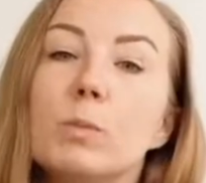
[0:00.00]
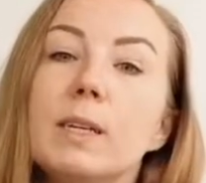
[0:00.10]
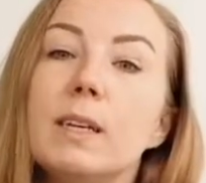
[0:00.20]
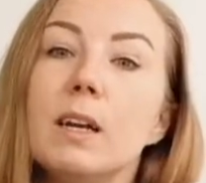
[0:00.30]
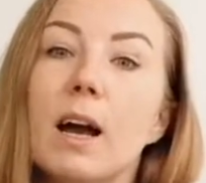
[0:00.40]
to
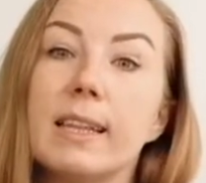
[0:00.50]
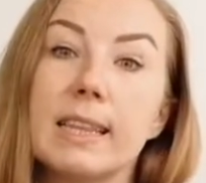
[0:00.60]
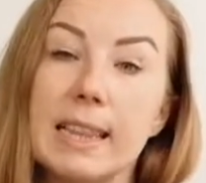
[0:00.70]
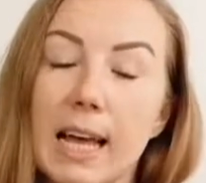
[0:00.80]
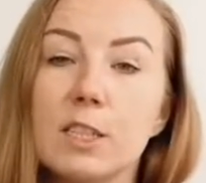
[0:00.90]
be
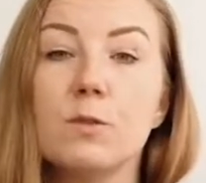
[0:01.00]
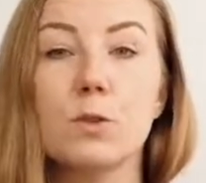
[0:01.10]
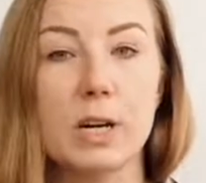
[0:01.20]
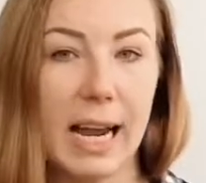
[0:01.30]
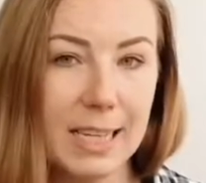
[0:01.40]
and last
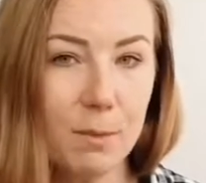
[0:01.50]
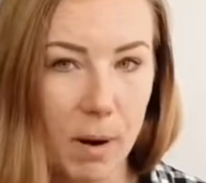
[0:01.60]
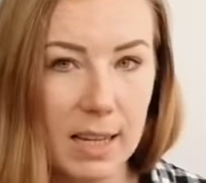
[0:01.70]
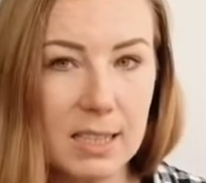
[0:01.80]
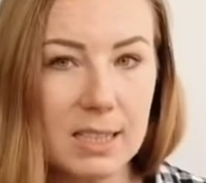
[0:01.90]
for 8
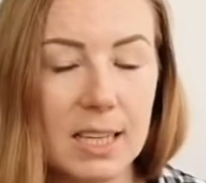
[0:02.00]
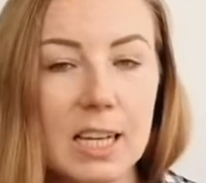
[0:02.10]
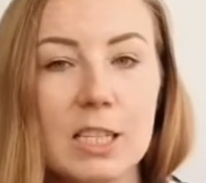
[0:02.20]
months,